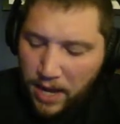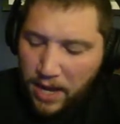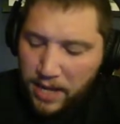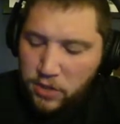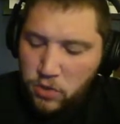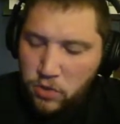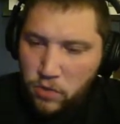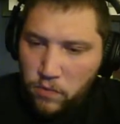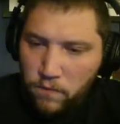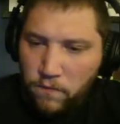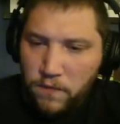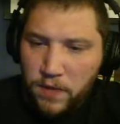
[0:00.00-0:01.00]
I don't
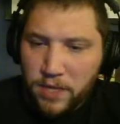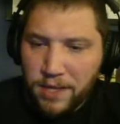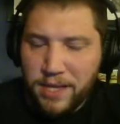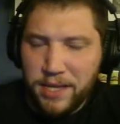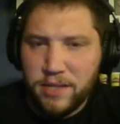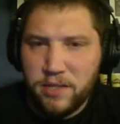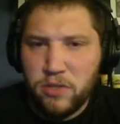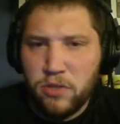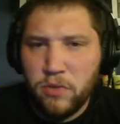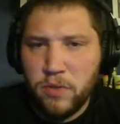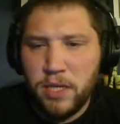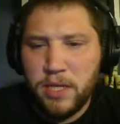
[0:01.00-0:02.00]
feel like it's
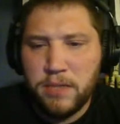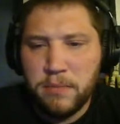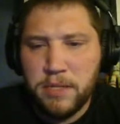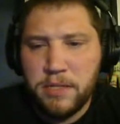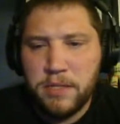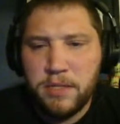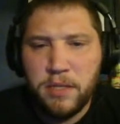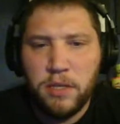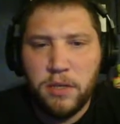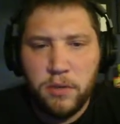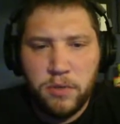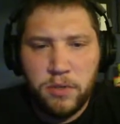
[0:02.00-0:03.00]
doing as much as it
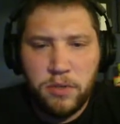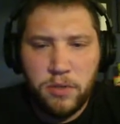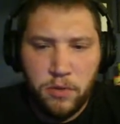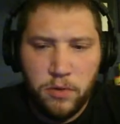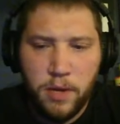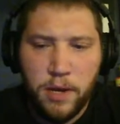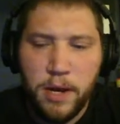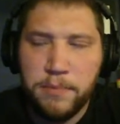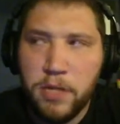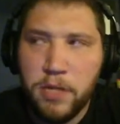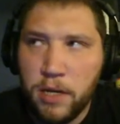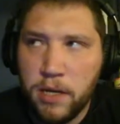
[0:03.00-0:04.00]
used to, and I'm
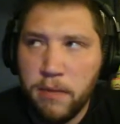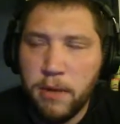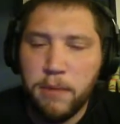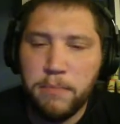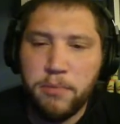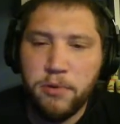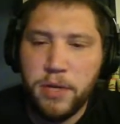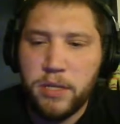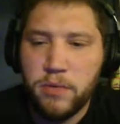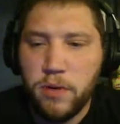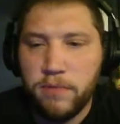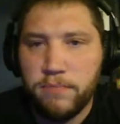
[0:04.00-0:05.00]
talking about
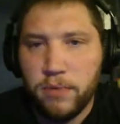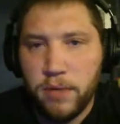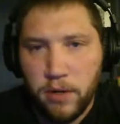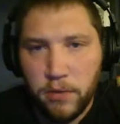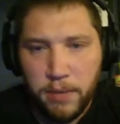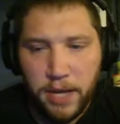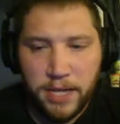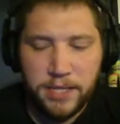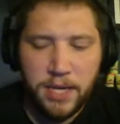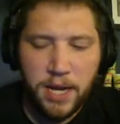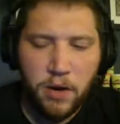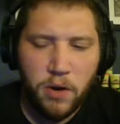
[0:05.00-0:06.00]
pre-12.0
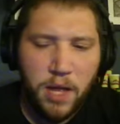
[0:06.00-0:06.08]
patch. Now,